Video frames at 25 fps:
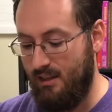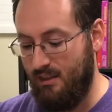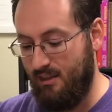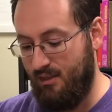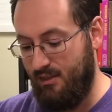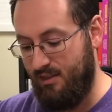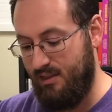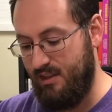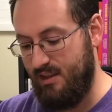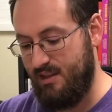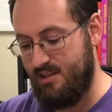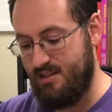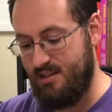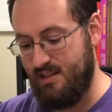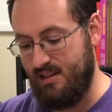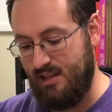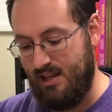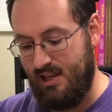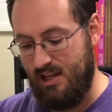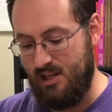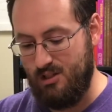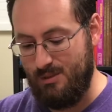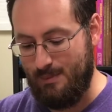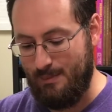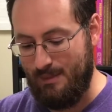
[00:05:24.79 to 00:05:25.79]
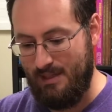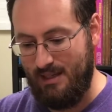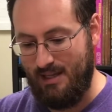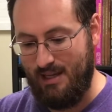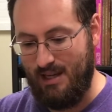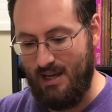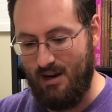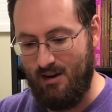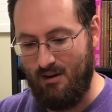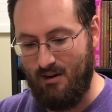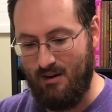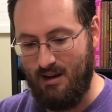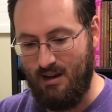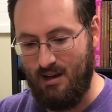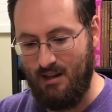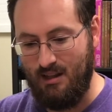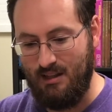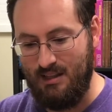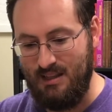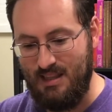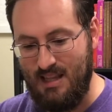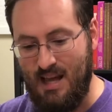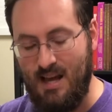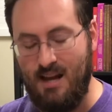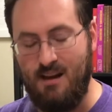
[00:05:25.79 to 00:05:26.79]
This allows me to carry a
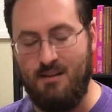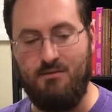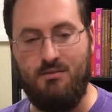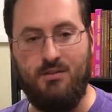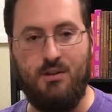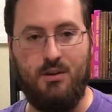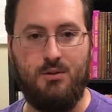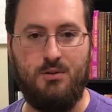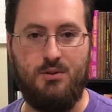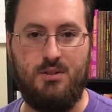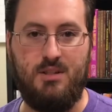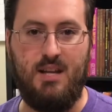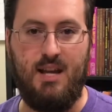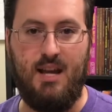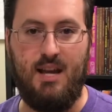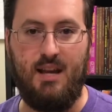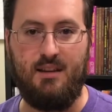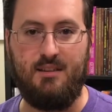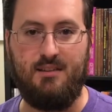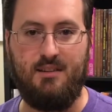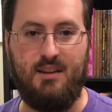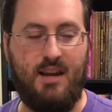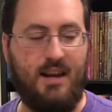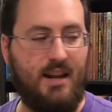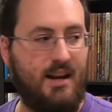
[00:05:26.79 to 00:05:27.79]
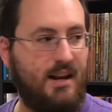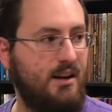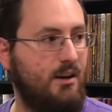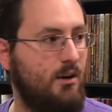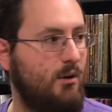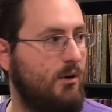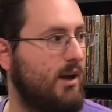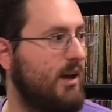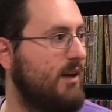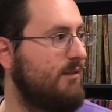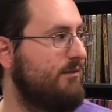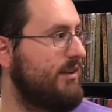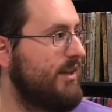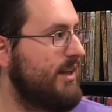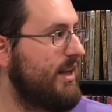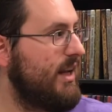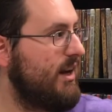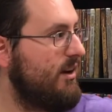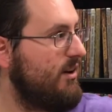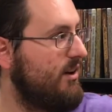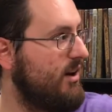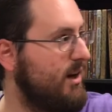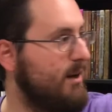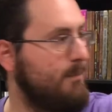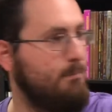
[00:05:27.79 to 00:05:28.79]
lot of those decks, and I don't have to
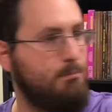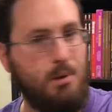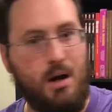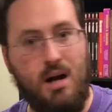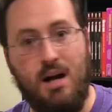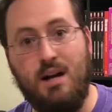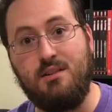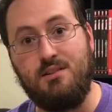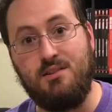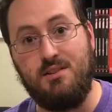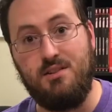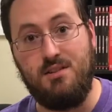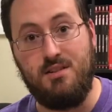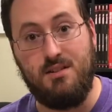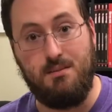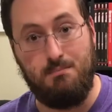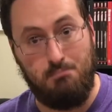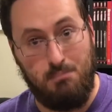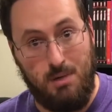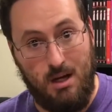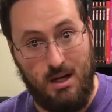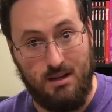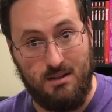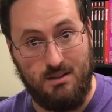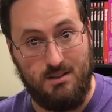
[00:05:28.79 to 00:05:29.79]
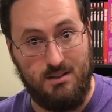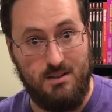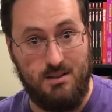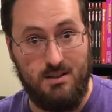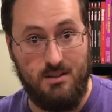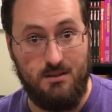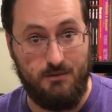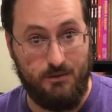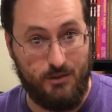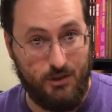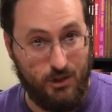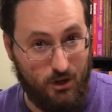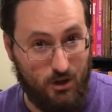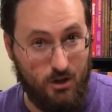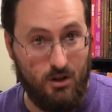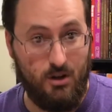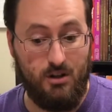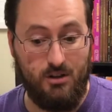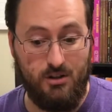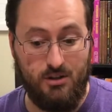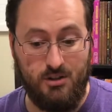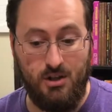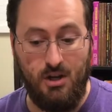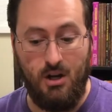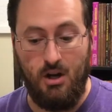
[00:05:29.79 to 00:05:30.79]
carry boxes and boxes of
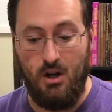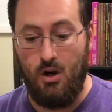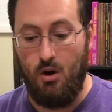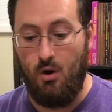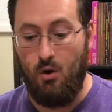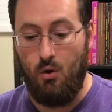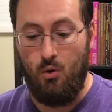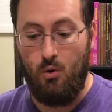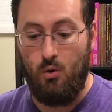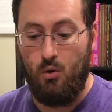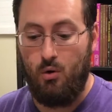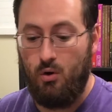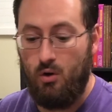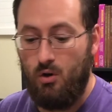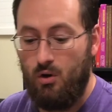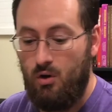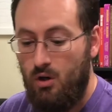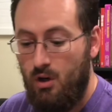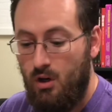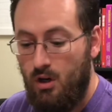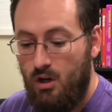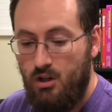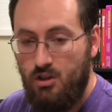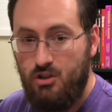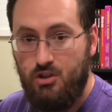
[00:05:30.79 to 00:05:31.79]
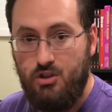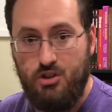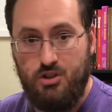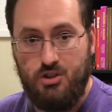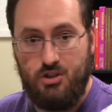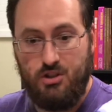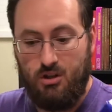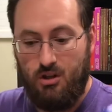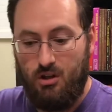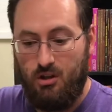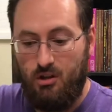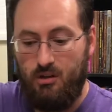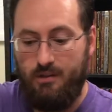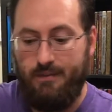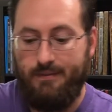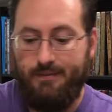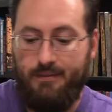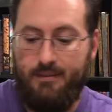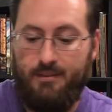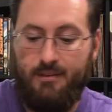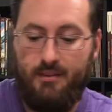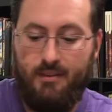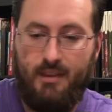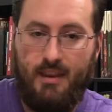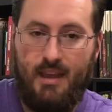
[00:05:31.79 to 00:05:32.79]
cards, or just
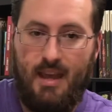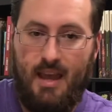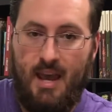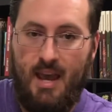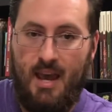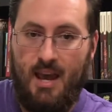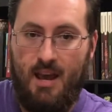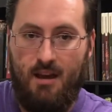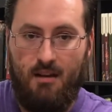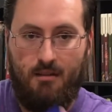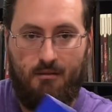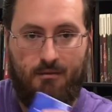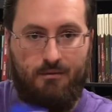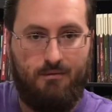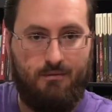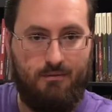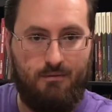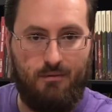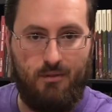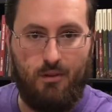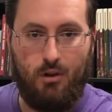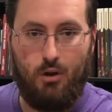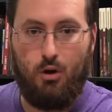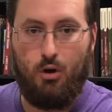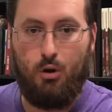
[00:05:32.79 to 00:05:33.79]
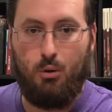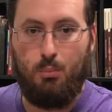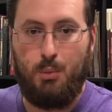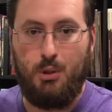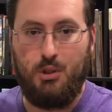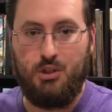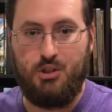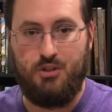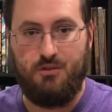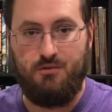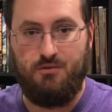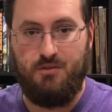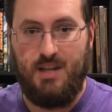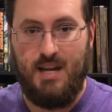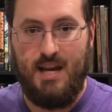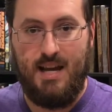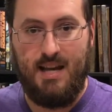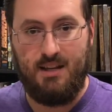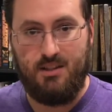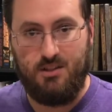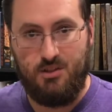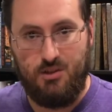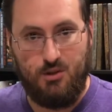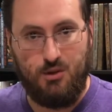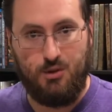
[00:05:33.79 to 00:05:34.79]
have a whole bunch of
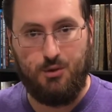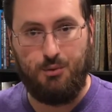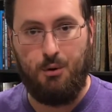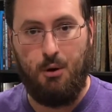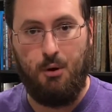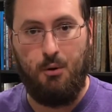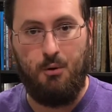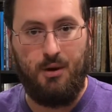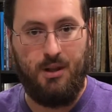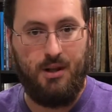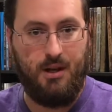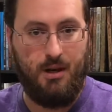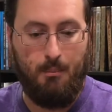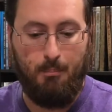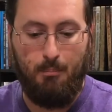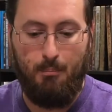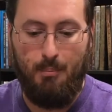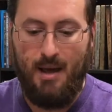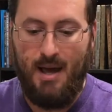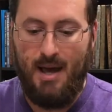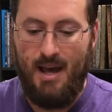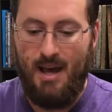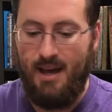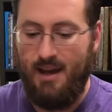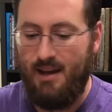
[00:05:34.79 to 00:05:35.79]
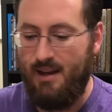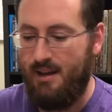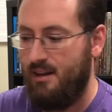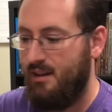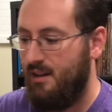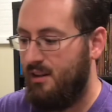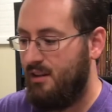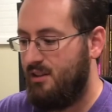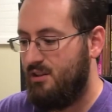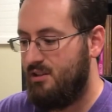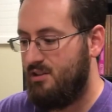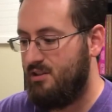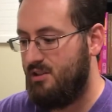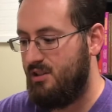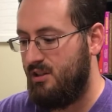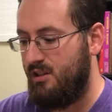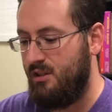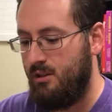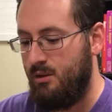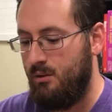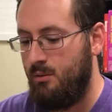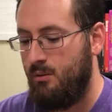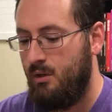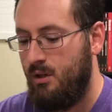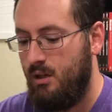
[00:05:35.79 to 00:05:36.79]
decks thrown in a bag.
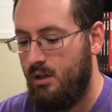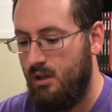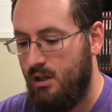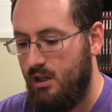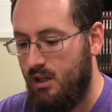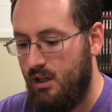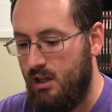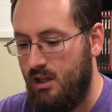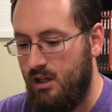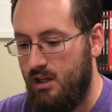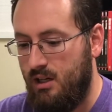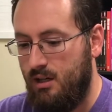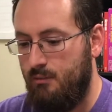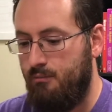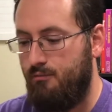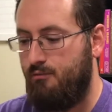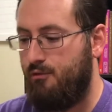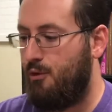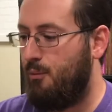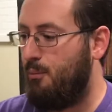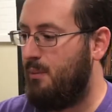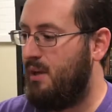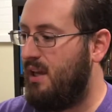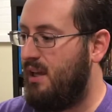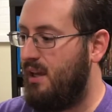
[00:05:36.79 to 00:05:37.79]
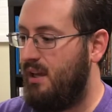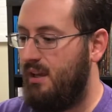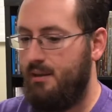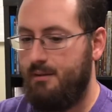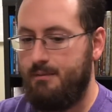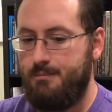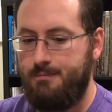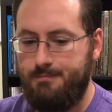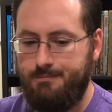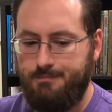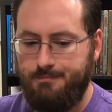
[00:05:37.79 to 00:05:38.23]
So for me,